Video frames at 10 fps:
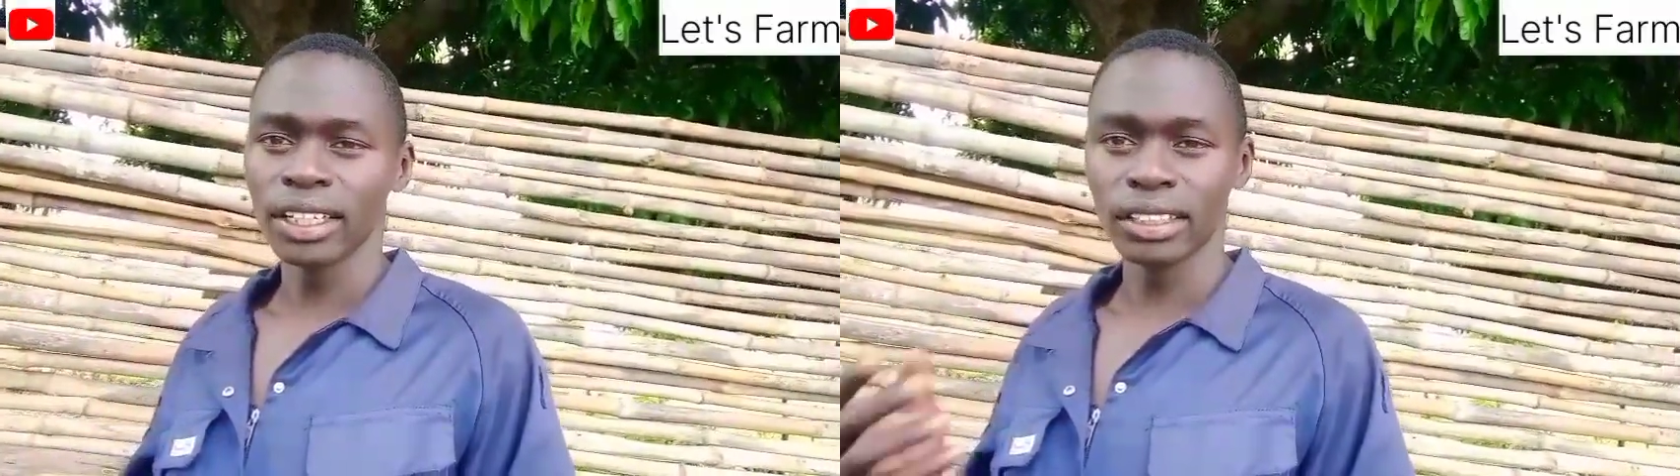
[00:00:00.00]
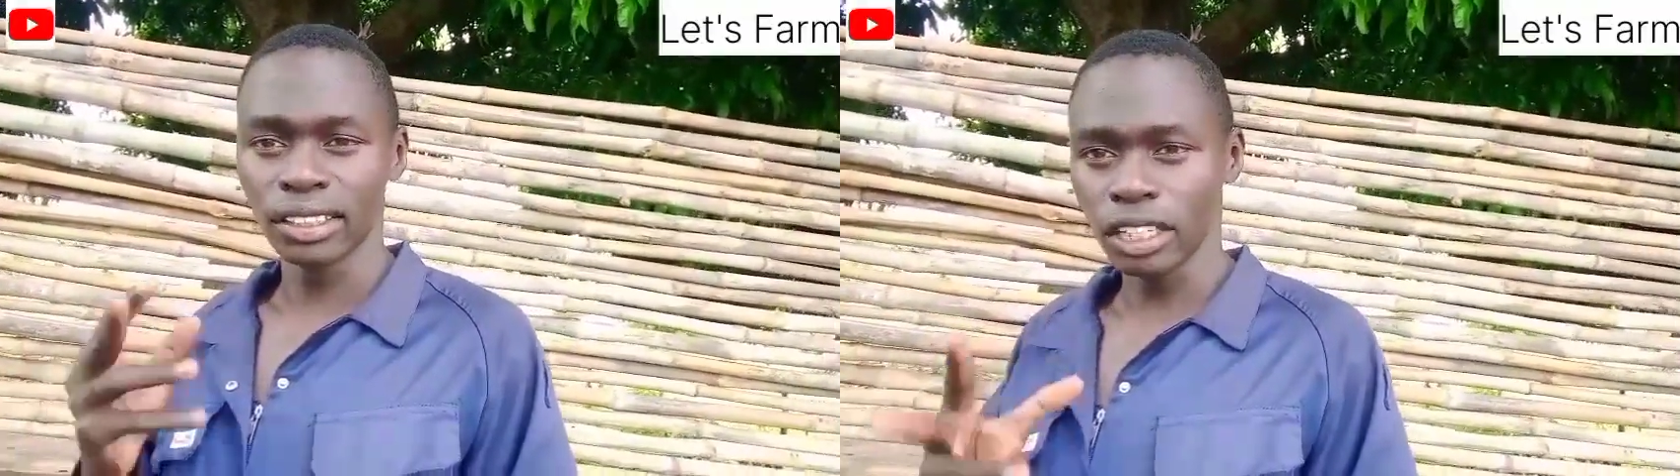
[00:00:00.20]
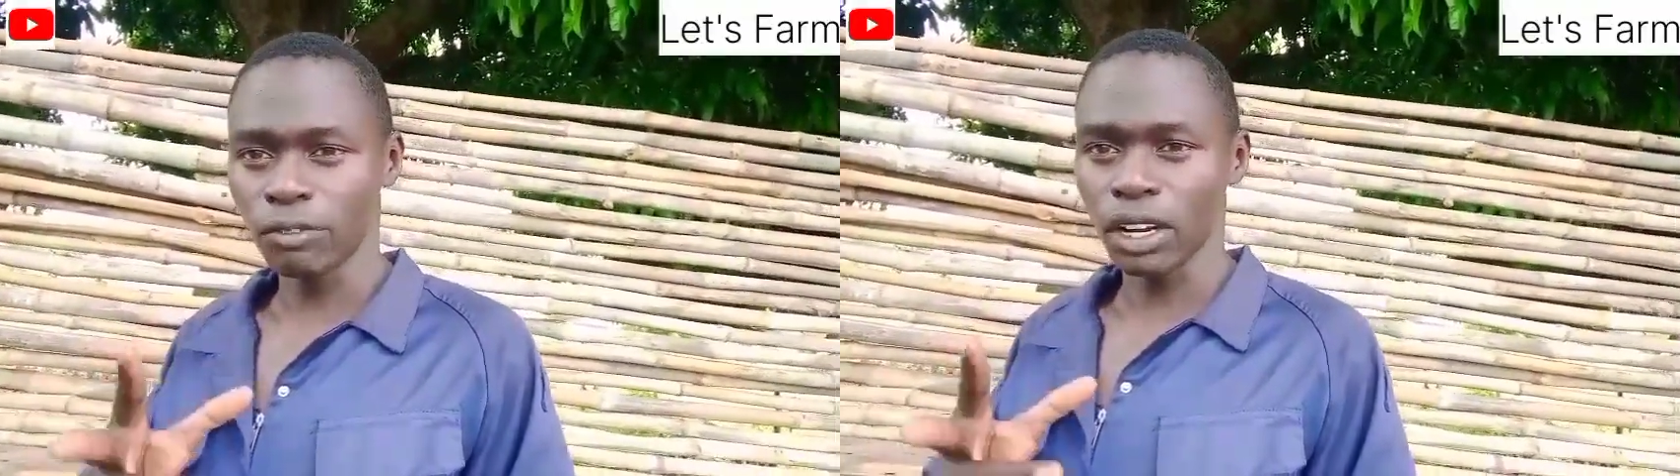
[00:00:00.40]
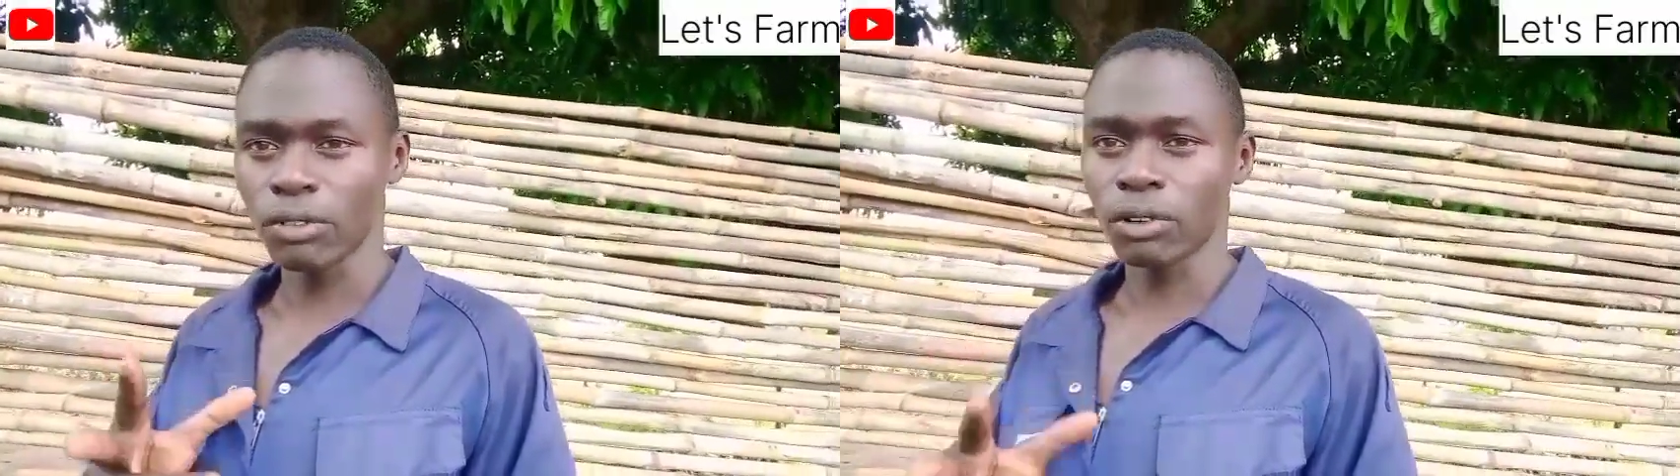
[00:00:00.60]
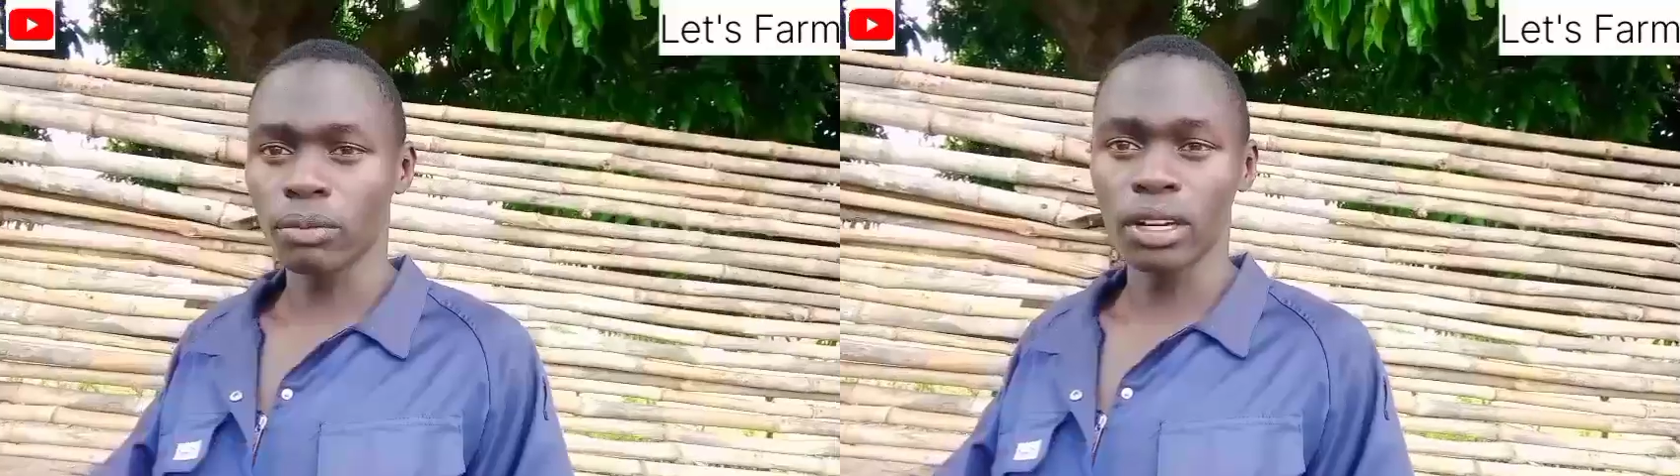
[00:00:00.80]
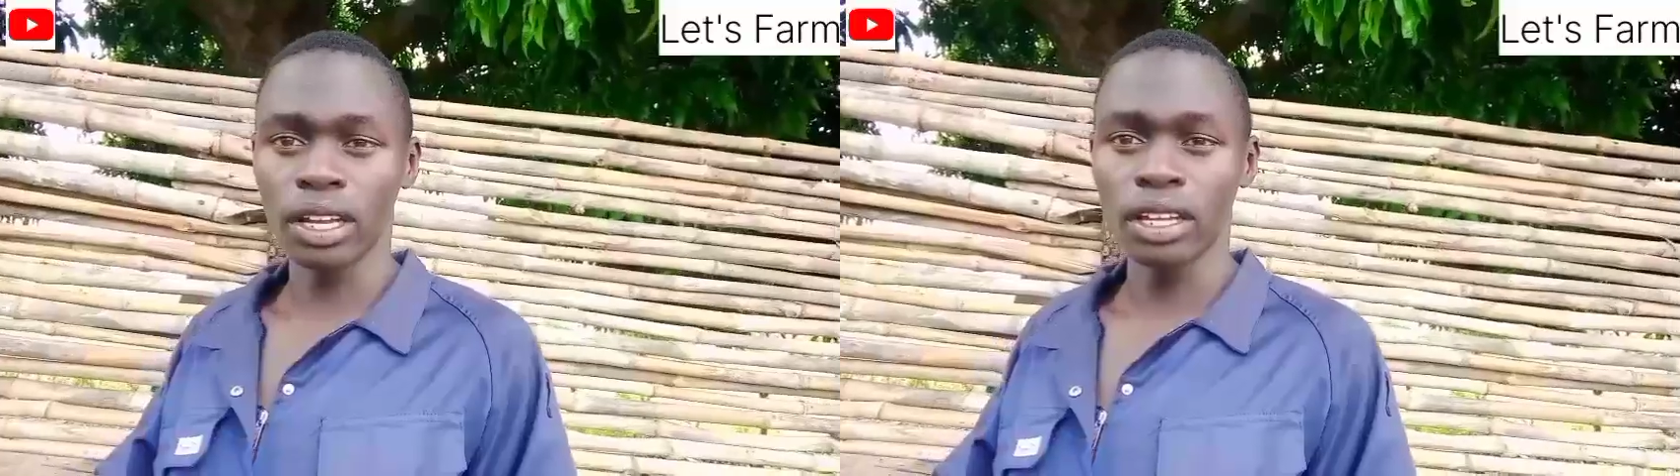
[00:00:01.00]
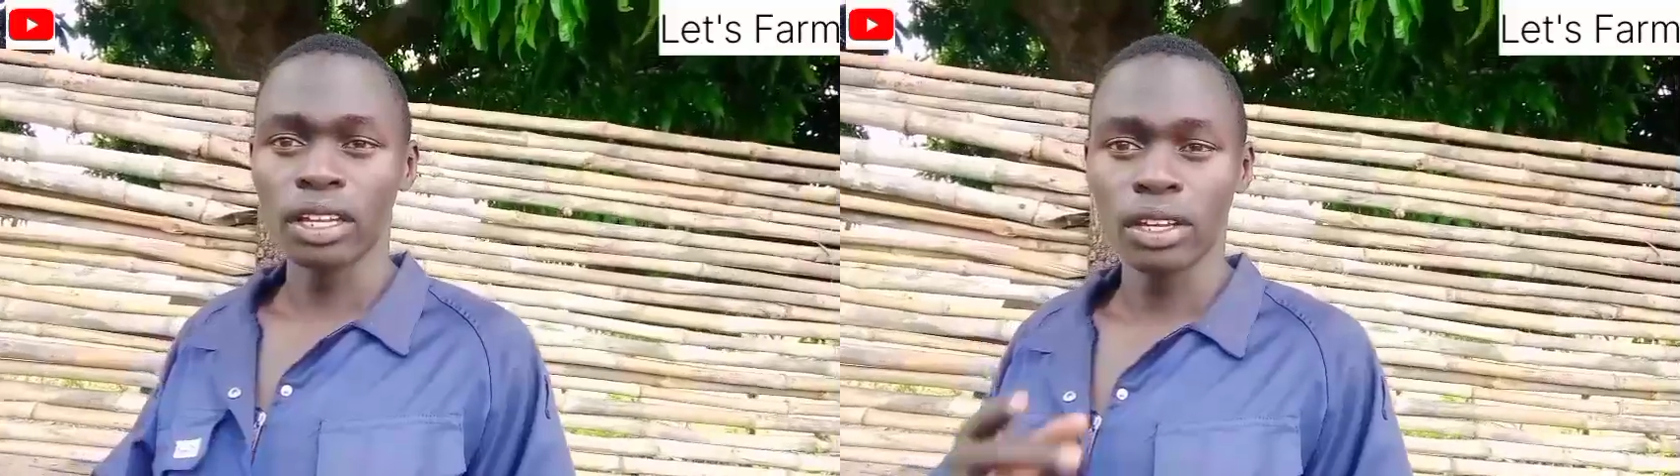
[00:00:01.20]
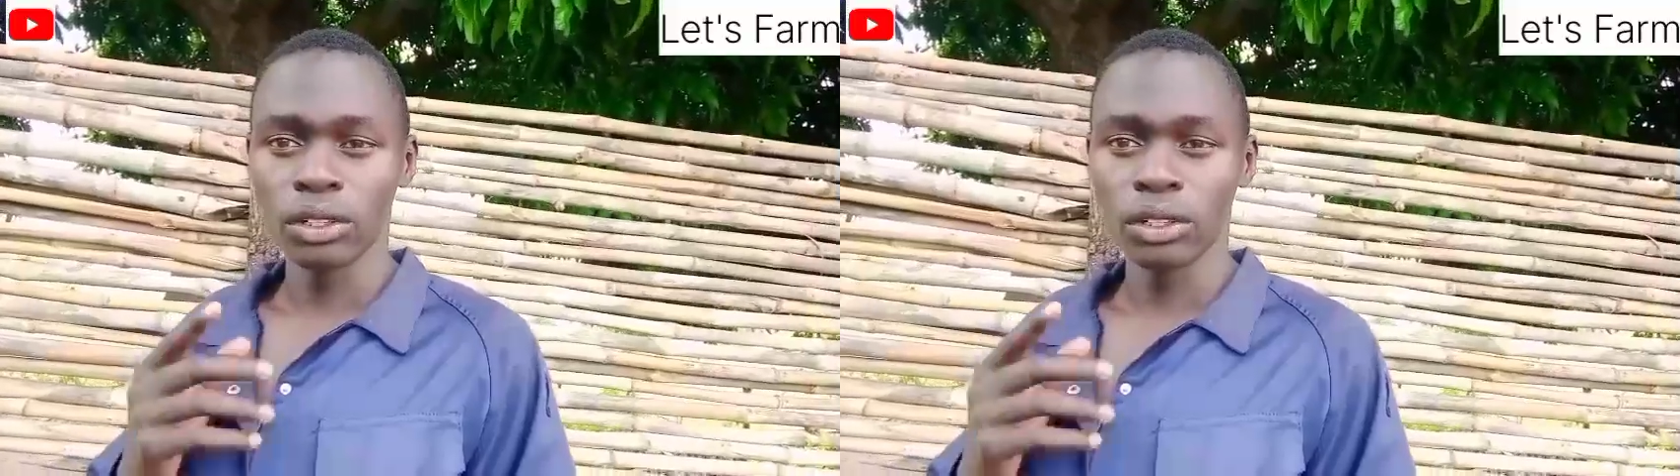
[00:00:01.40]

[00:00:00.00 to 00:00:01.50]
is different from the